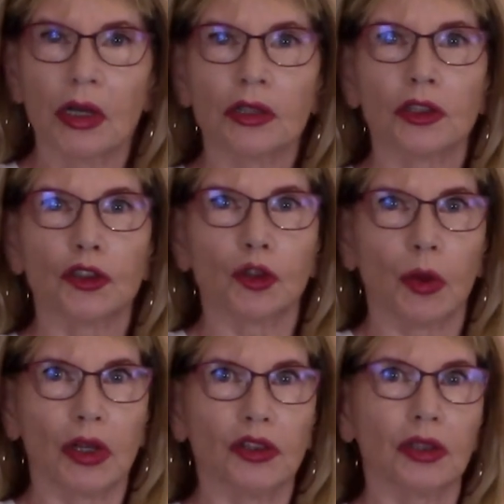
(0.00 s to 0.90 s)

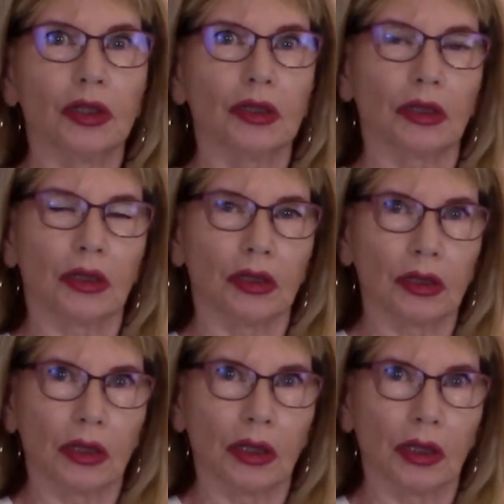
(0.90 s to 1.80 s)
situation is at
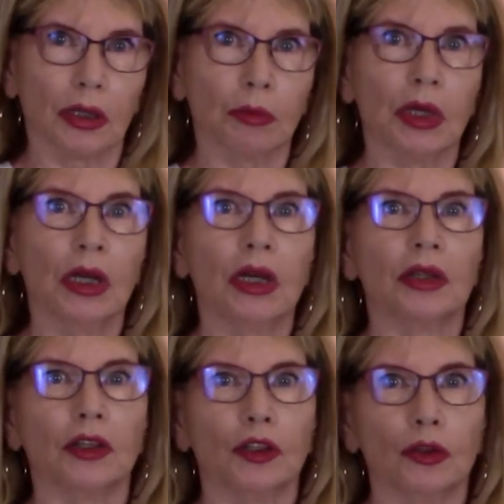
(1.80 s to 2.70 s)
this time,
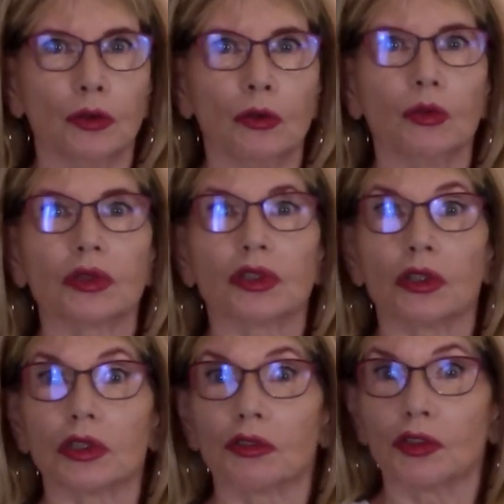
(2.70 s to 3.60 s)
that you will
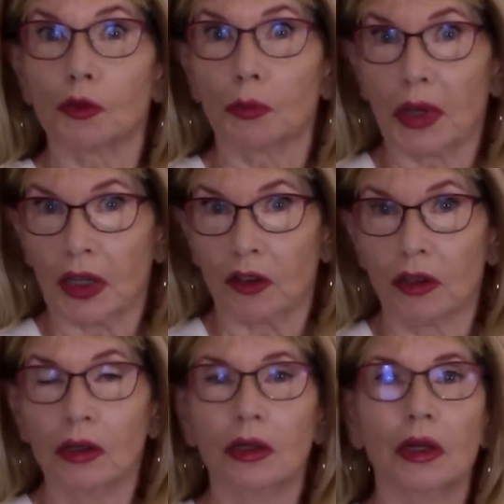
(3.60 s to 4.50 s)
start to feel
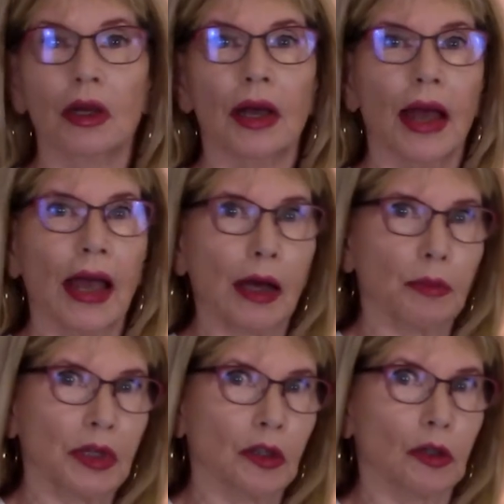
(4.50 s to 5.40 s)
better,
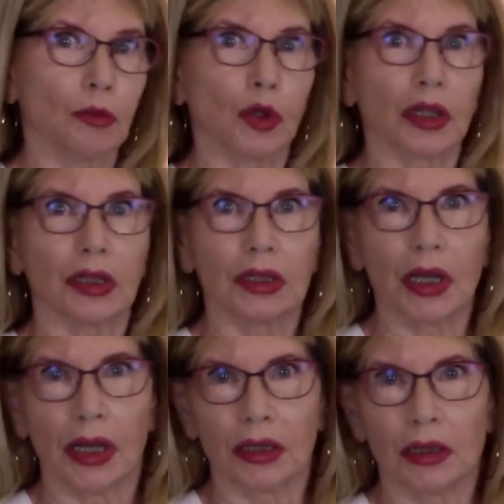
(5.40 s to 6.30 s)
happier, more
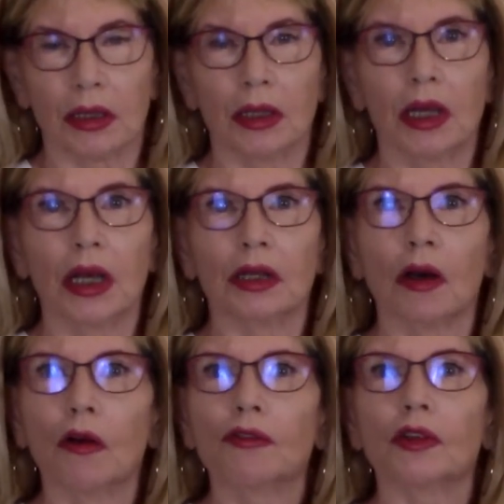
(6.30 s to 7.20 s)
content, and
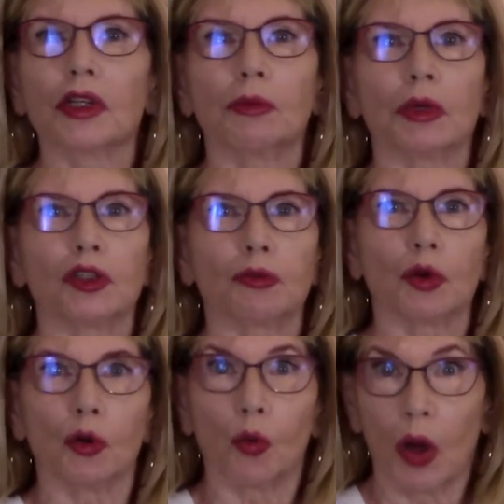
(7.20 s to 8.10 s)
hopefully much
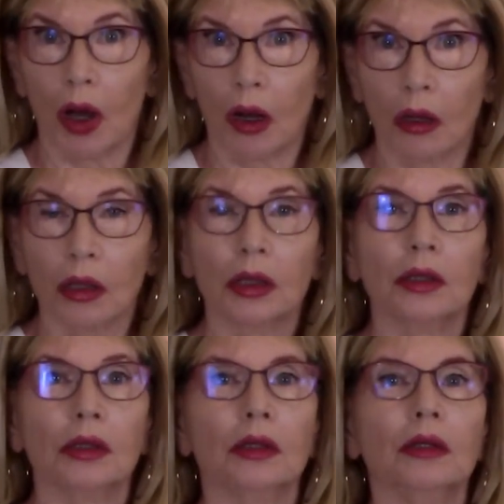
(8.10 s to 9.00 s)
more well
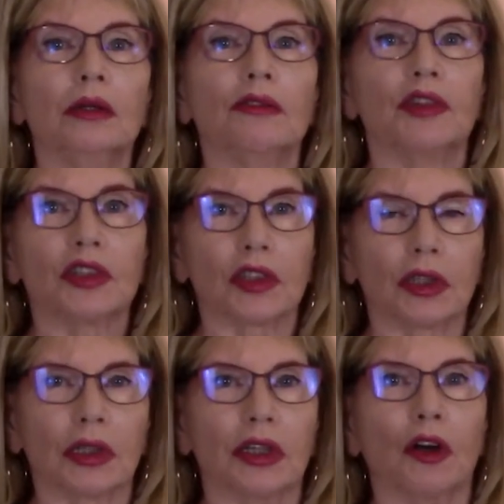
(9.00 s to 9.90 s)

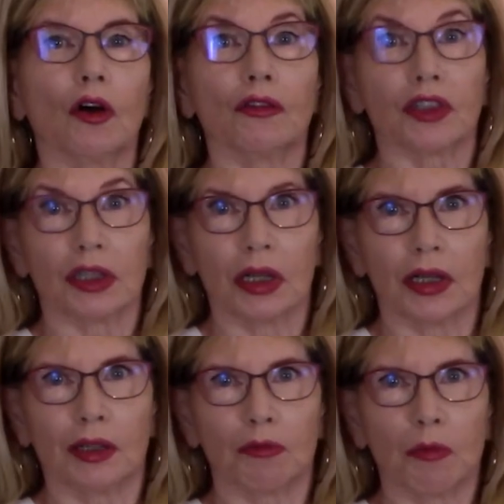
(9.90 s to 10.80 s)
physically over
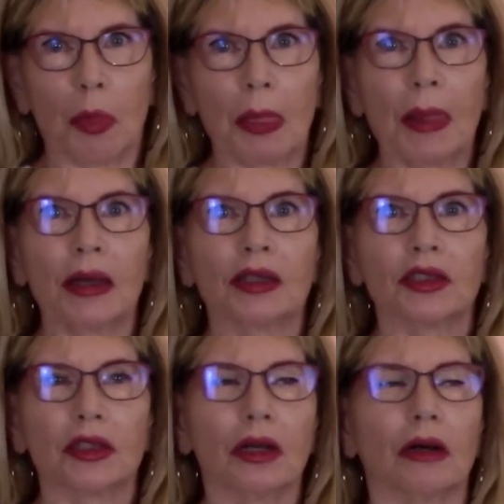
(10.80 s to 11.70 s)
time.
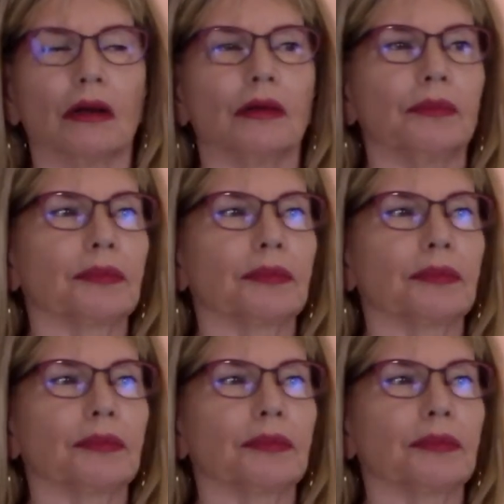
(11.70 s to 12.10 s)
So,